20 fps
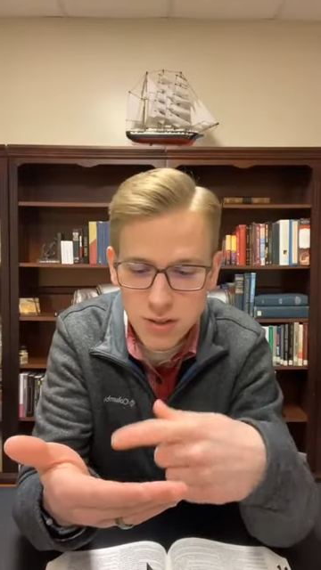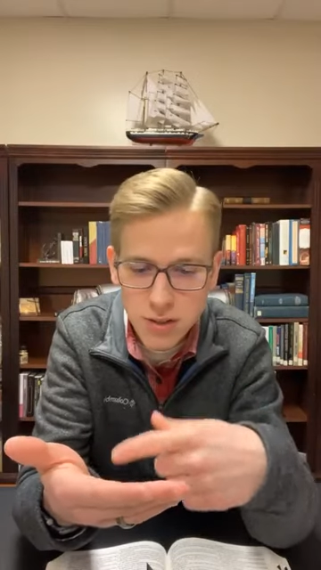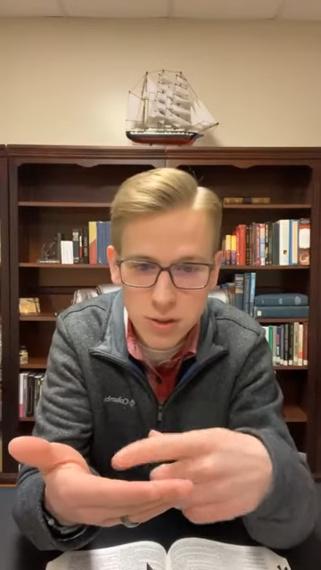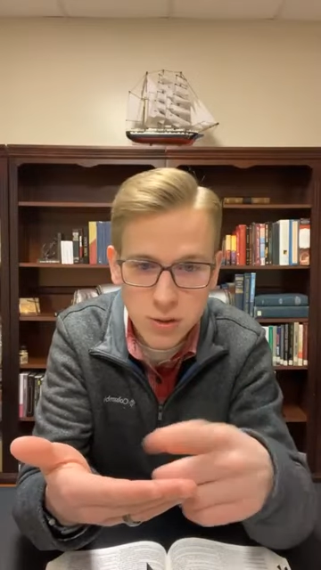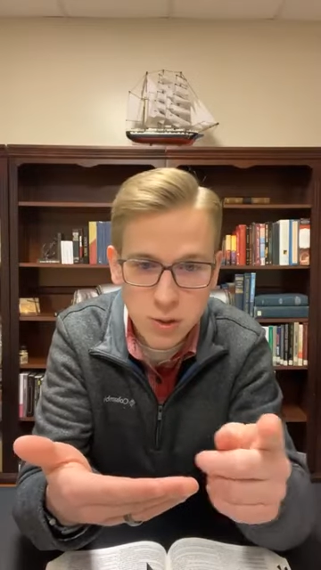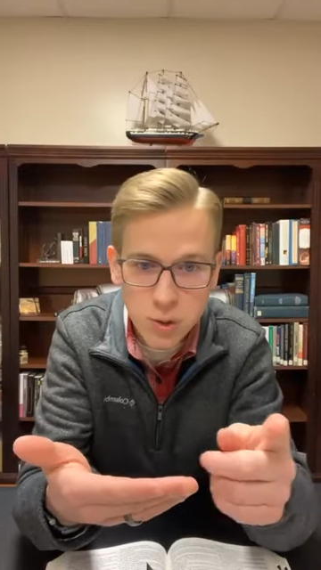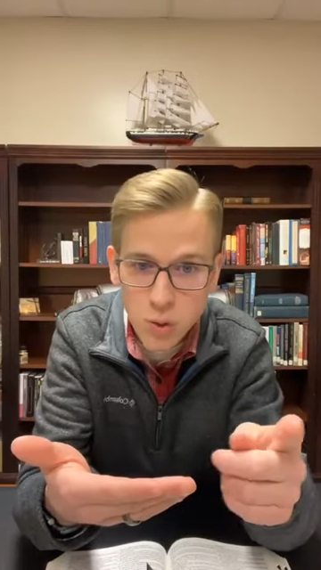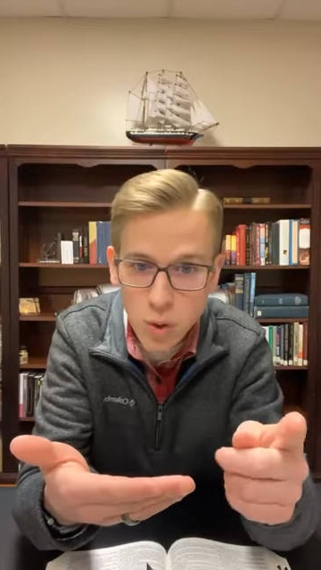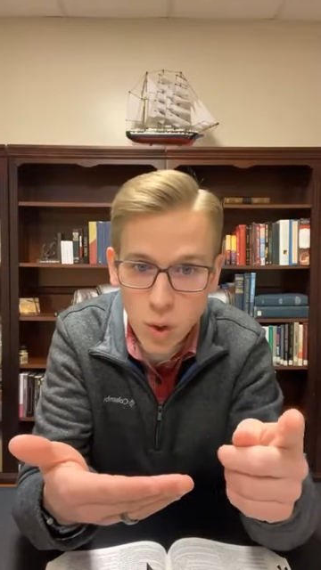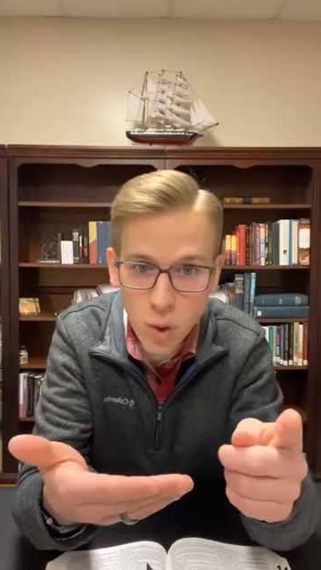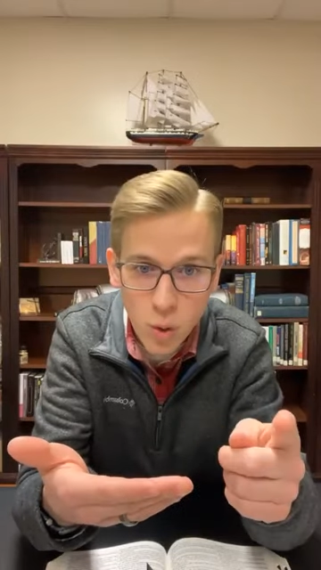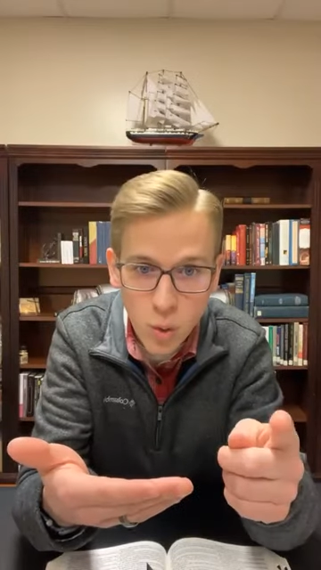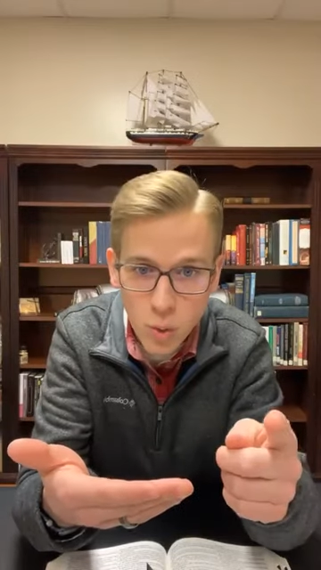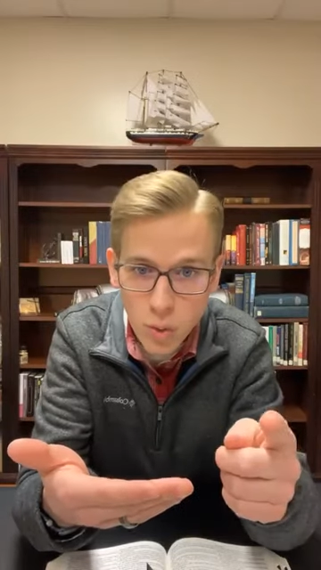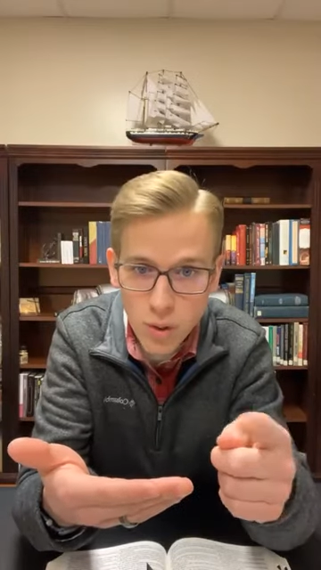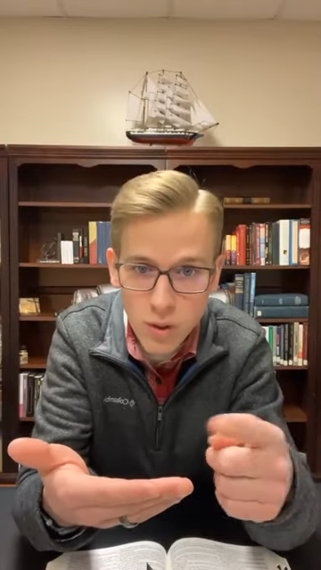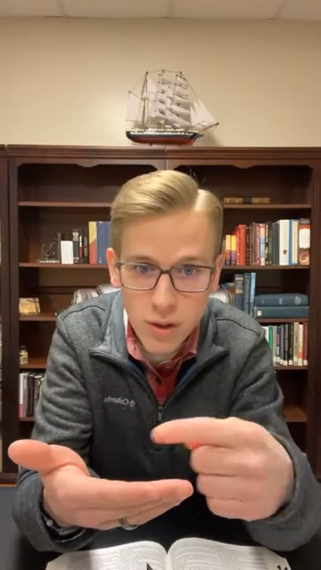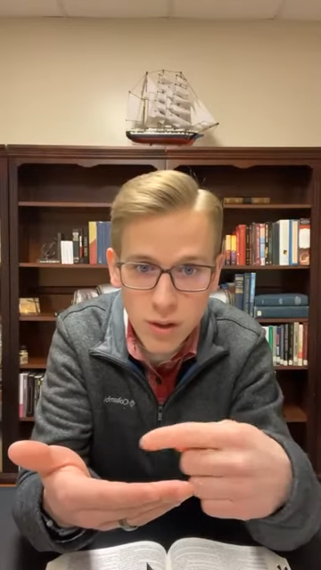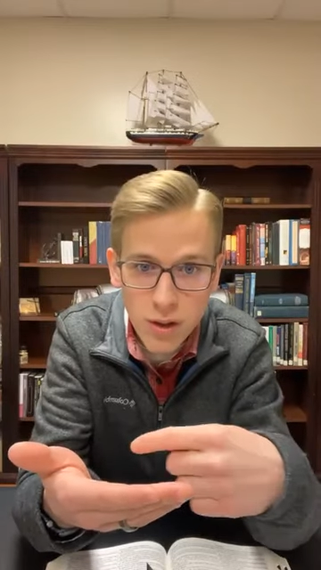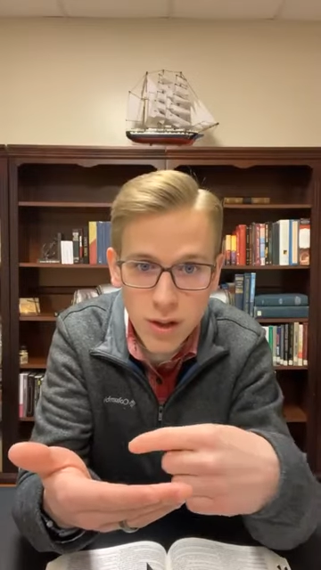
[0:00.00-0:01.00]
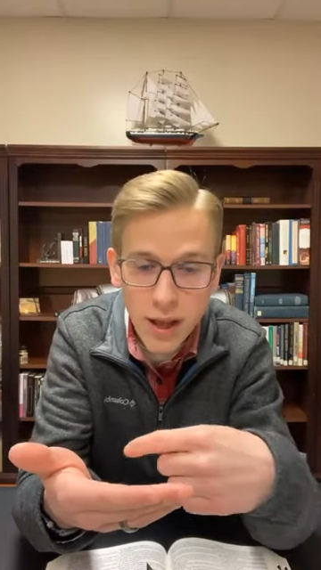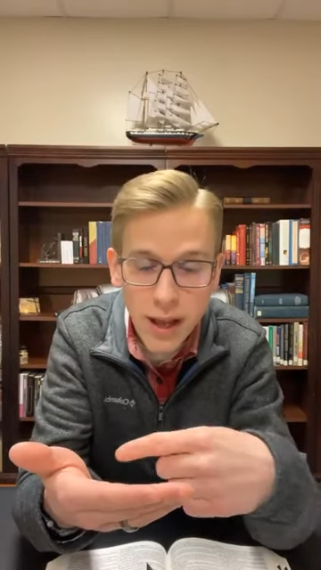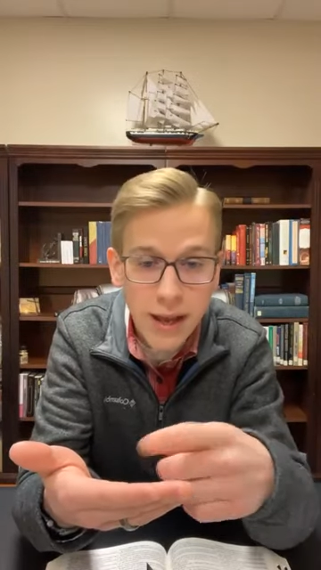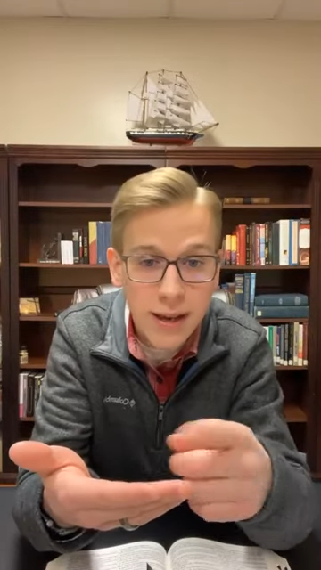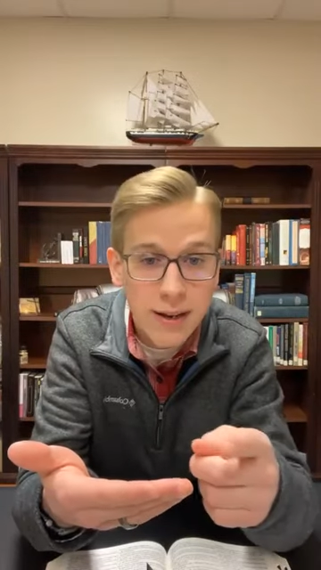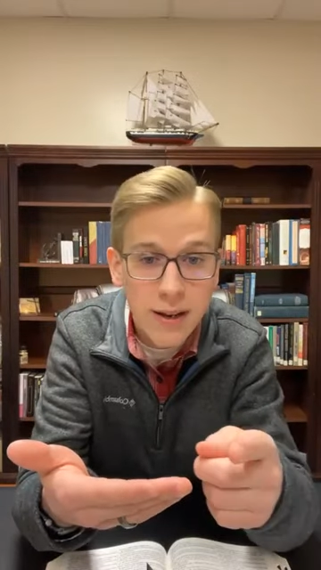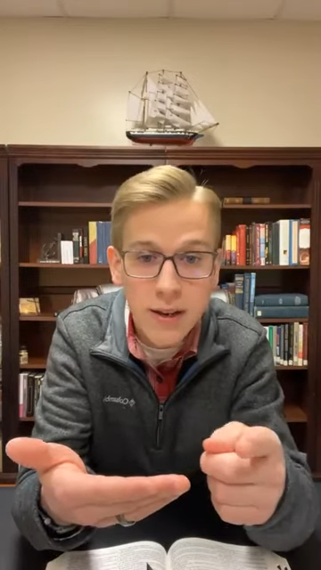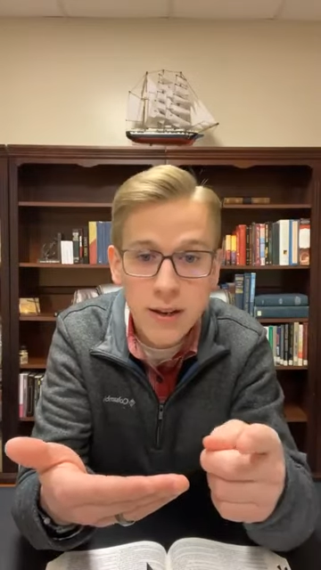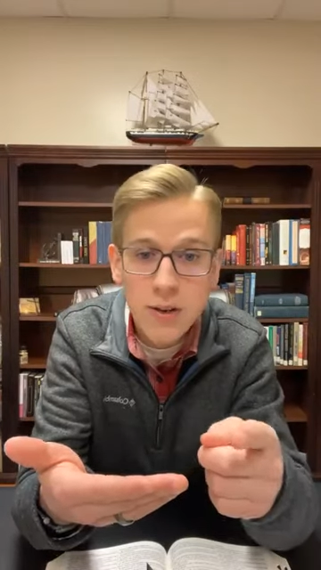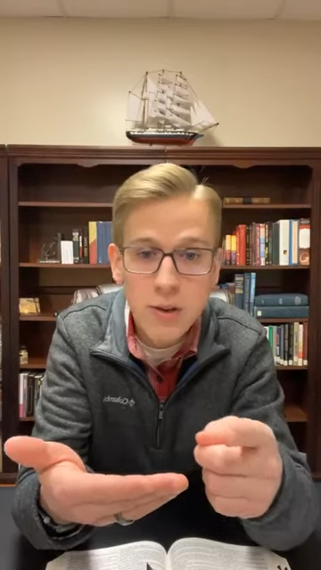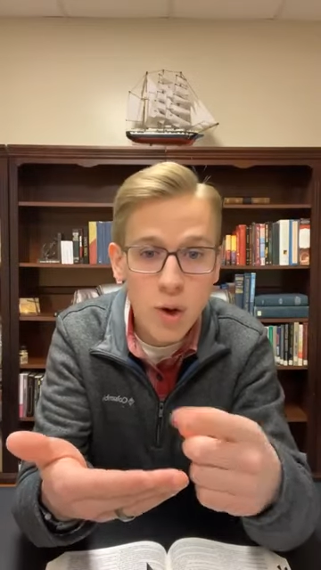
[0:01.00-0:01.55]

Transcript: to scroll. And